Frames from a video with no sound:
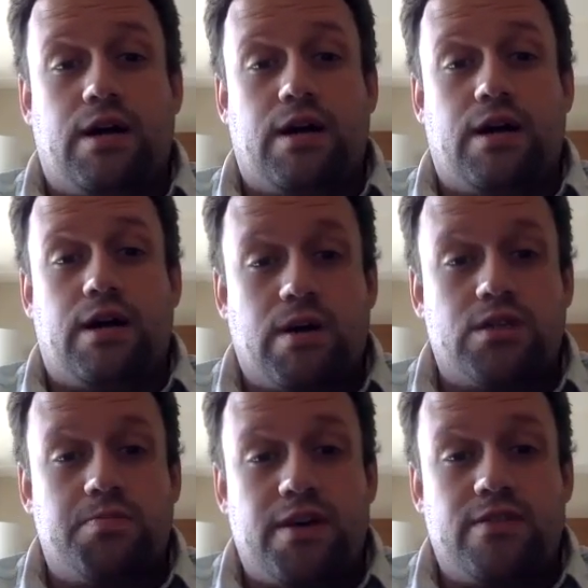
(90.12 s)
career
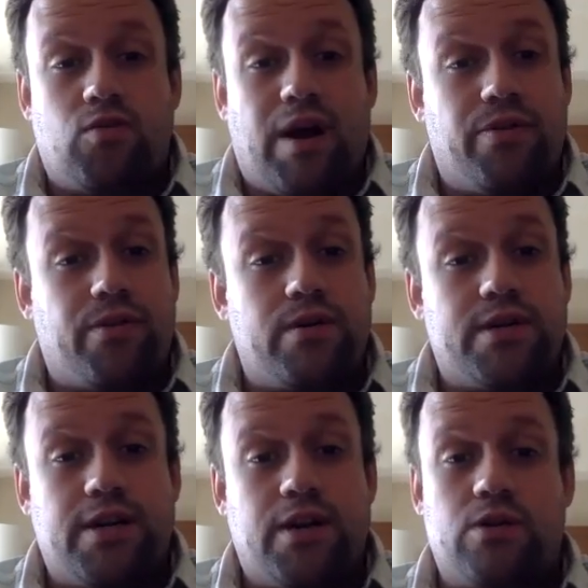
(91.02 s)
space of around
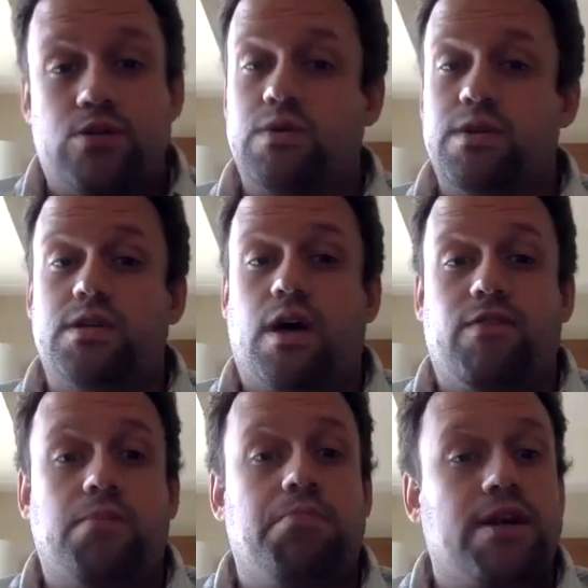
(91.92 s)
13 years, really
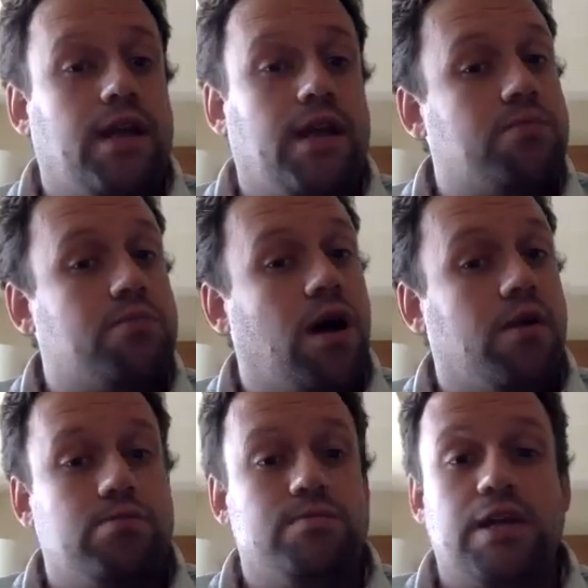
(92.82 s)
solving big data
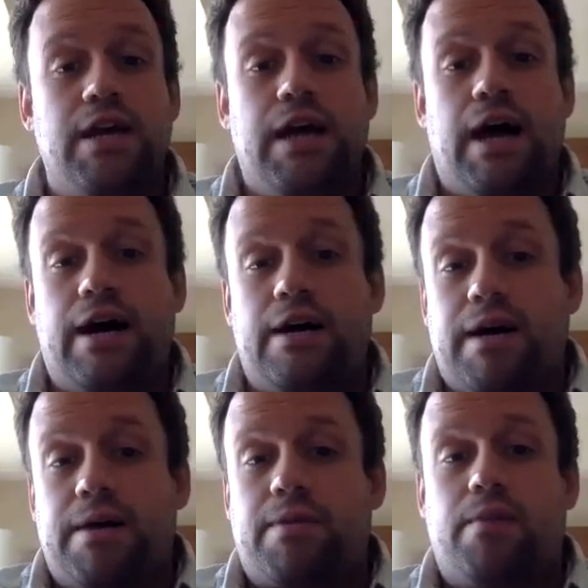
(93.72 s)
problems.
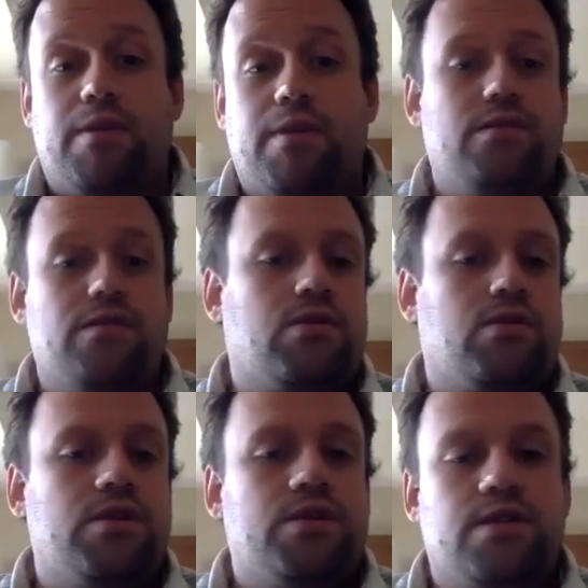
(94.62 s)
I'm coming into the
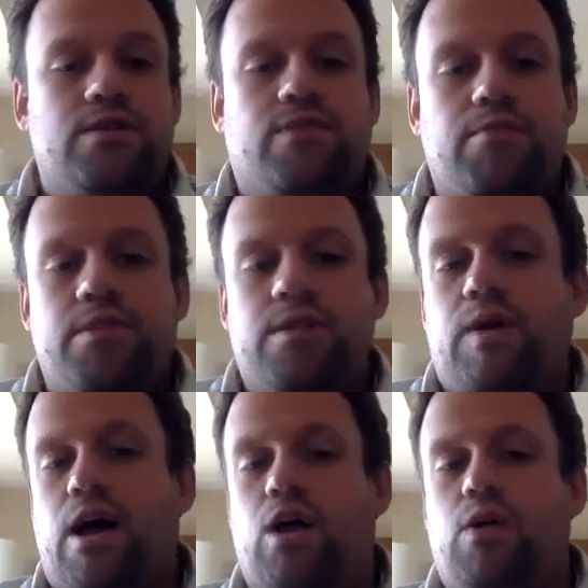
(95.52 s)
CoinGenius family to
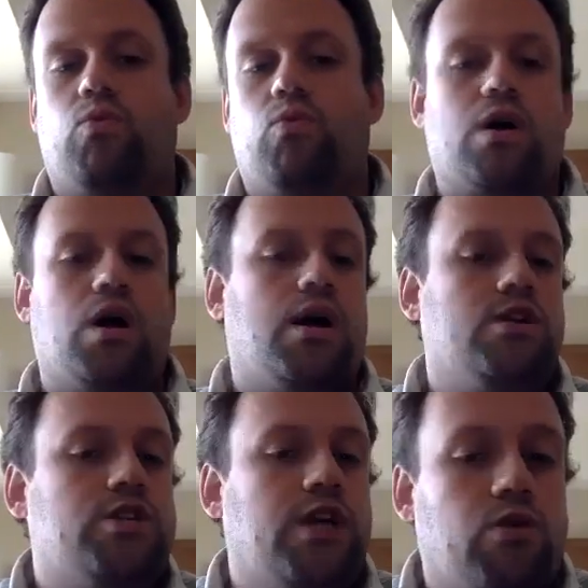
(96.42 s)
help work
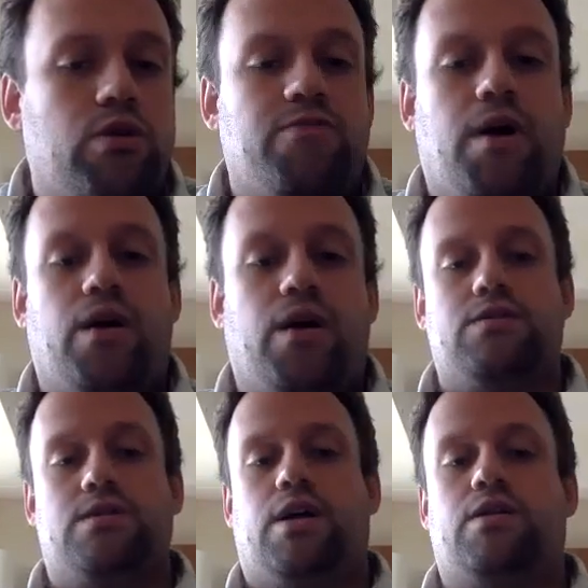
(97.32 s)
on generative
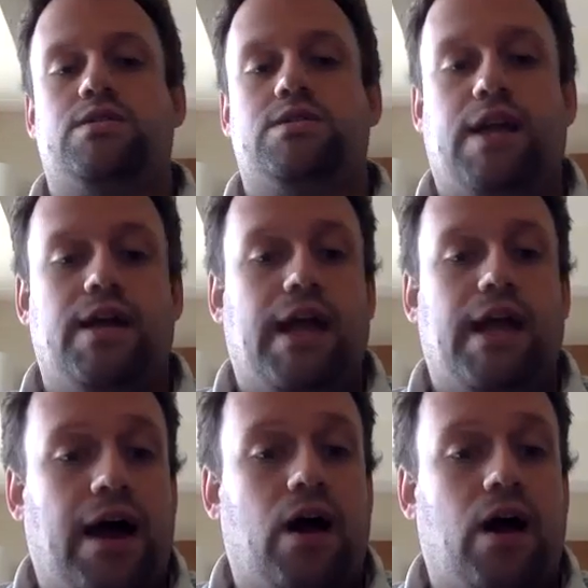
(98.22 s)
models and understand how